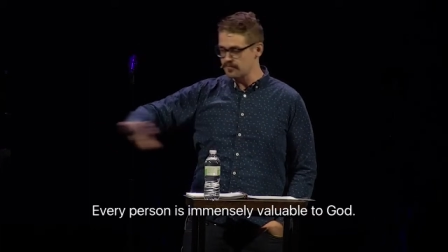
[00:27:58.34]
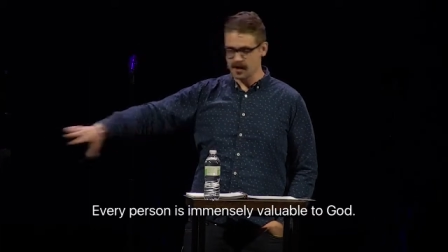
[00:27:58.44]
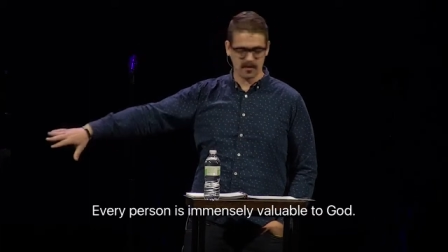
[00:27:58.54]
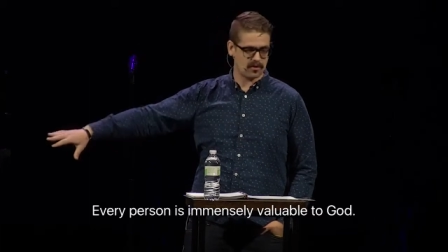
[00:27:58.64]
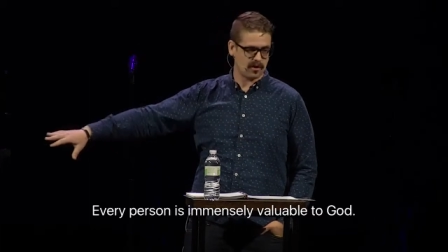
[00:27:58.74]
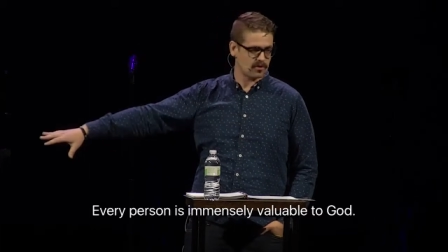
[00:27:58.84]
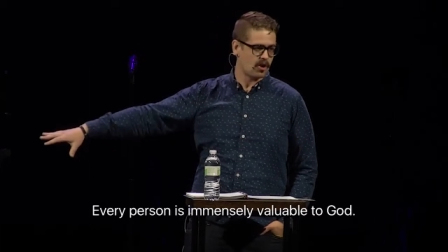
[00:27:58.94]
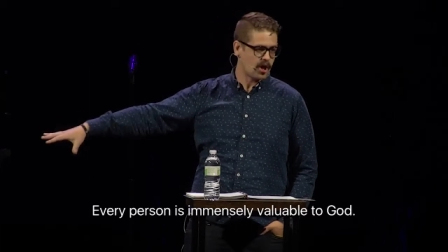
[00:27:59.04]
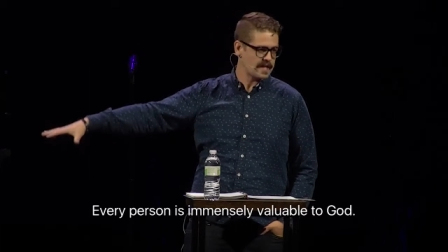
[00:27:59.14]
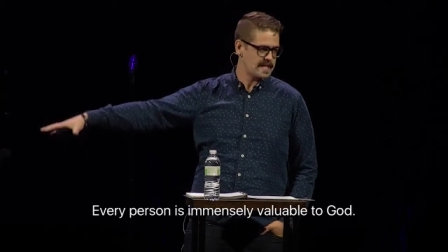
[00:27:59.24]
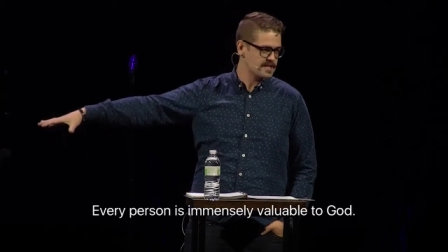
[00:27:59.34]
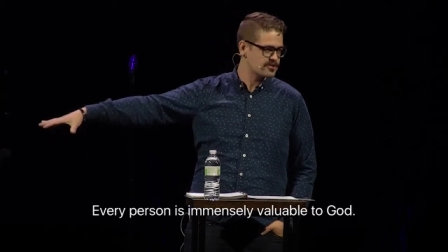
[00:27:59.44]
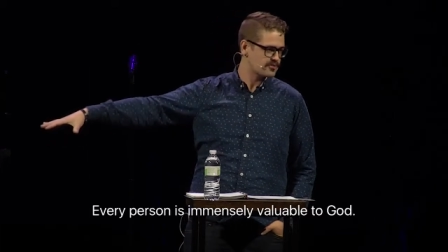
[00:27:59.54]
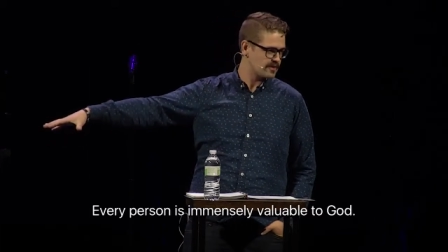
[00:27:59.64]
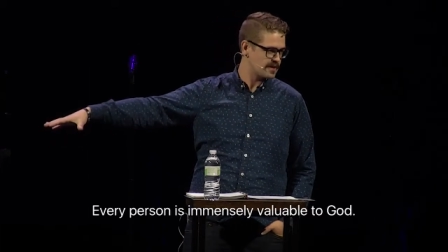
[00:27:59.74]
long
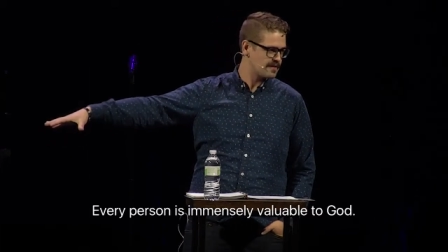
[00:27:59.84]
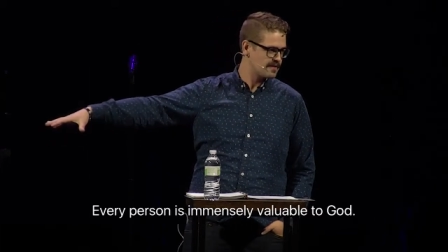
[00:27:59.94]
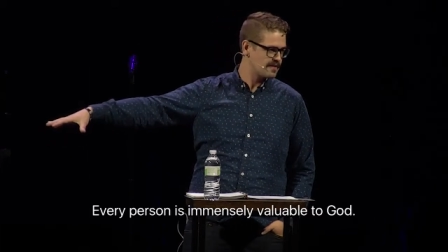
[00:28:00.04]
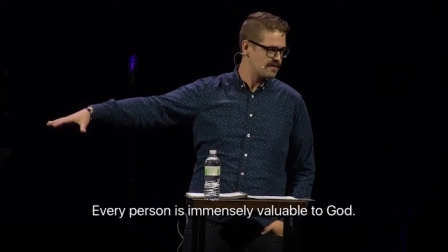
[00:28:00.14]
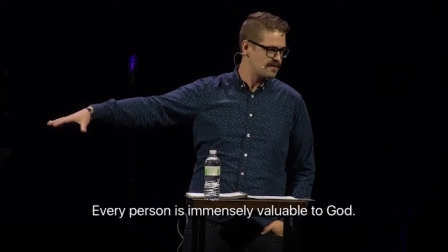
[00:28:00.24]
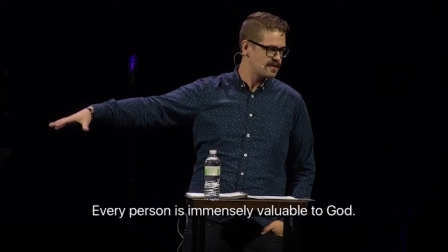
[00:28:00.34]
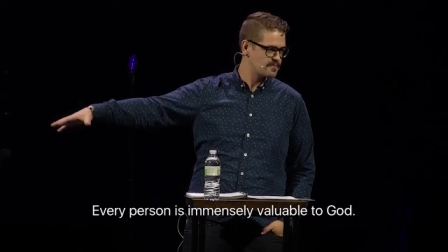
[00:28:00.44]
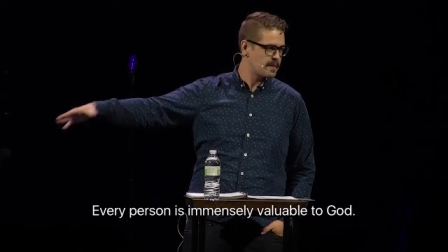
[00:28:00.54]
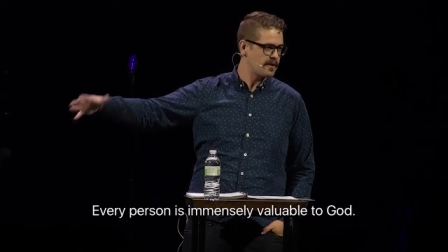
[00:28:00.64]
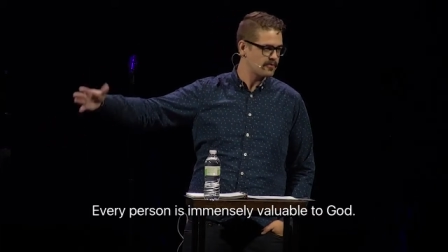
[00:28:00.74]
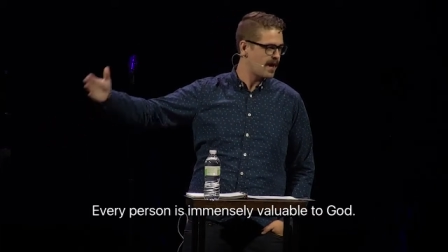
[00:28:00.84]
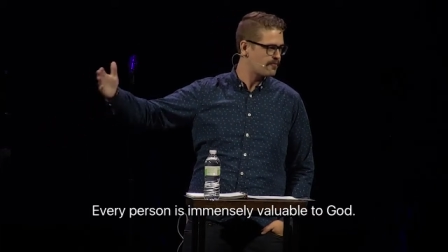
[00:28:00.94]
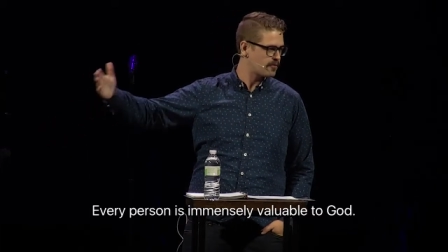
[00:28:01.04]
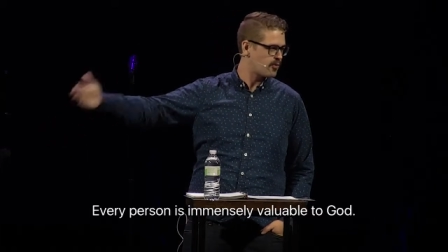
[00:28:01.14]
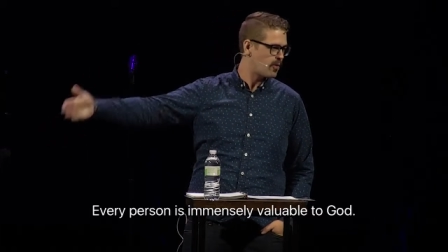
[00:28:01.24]
history. It's been
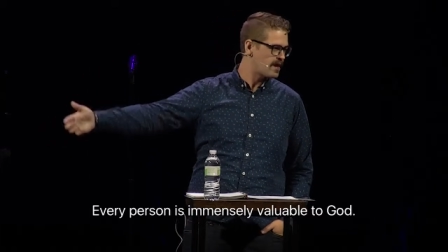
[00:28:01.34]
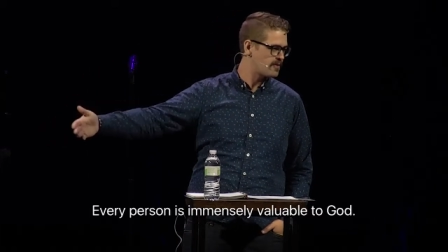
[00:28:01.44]
around for quite